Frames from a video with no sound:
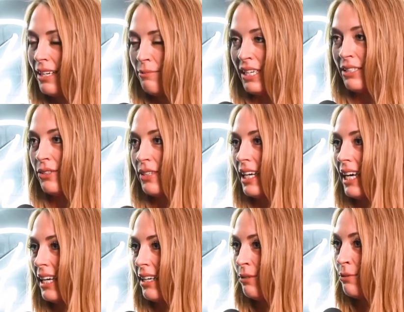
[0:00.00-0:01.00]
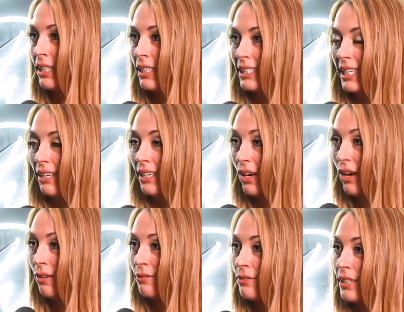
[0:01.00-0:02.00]
a mentor at a real estate
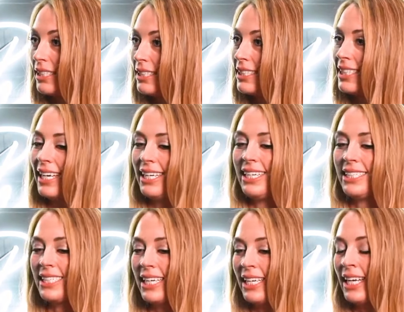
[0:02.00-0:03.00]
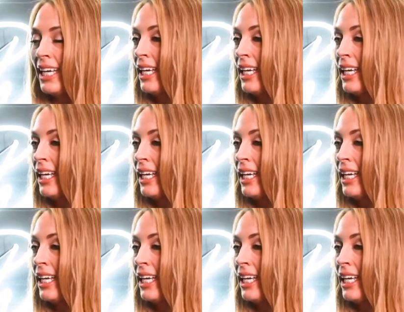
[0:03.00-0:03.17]
conference, and he said,